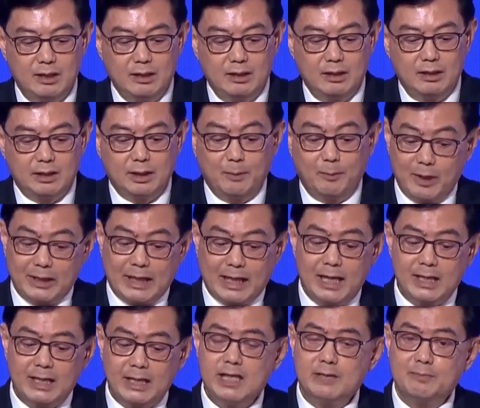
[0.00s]
The
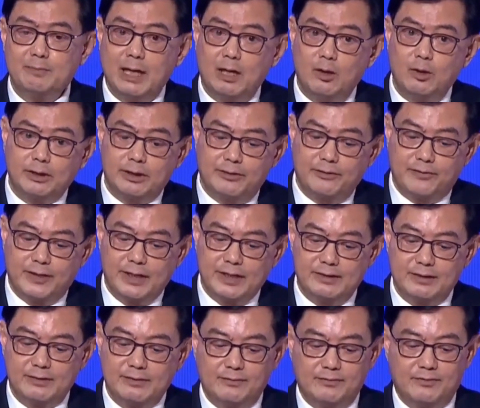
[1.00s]
modalities may look
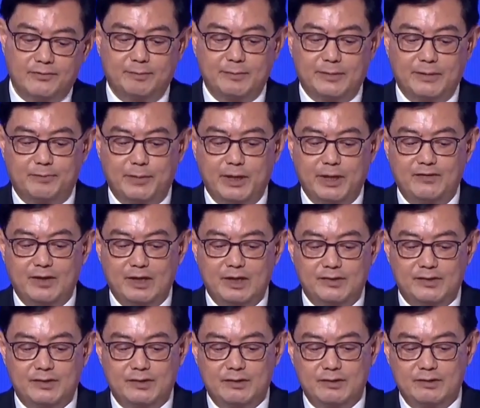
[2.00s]
different from the
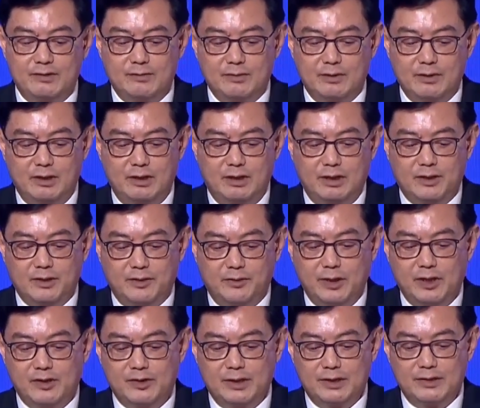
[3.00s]
previous
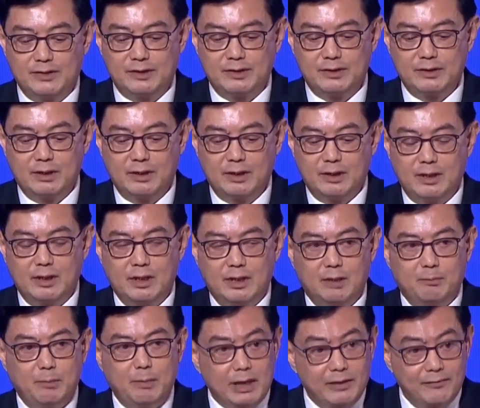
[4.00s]
iterations,
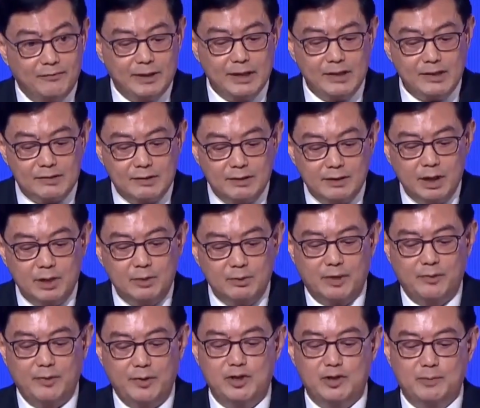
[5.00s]
but if these new
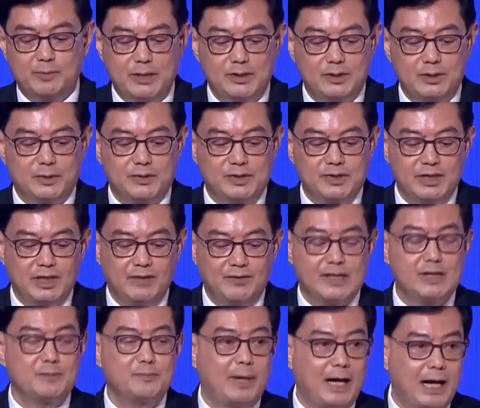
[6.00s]
arrangements could serve
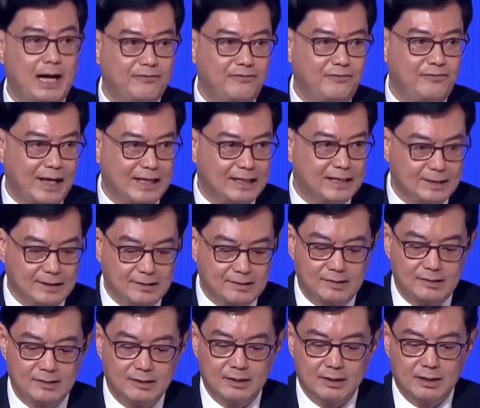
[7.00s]
as
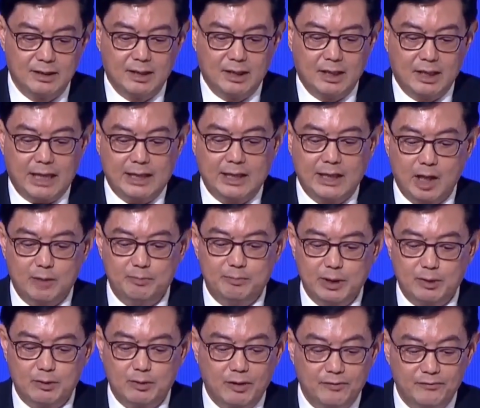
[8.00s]
pathfinders and help
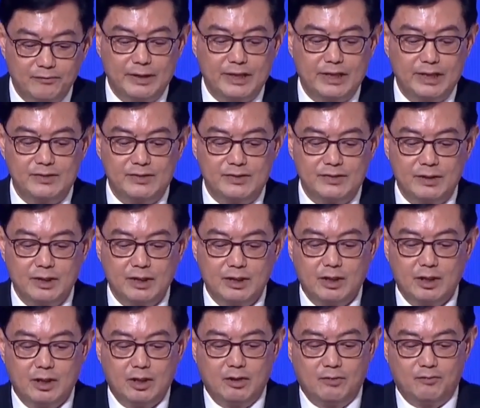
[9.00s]
build confidence
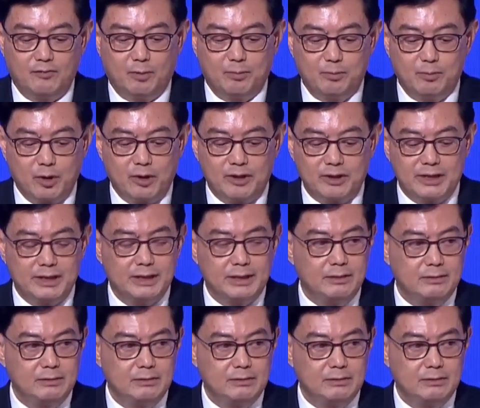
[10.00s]
for broader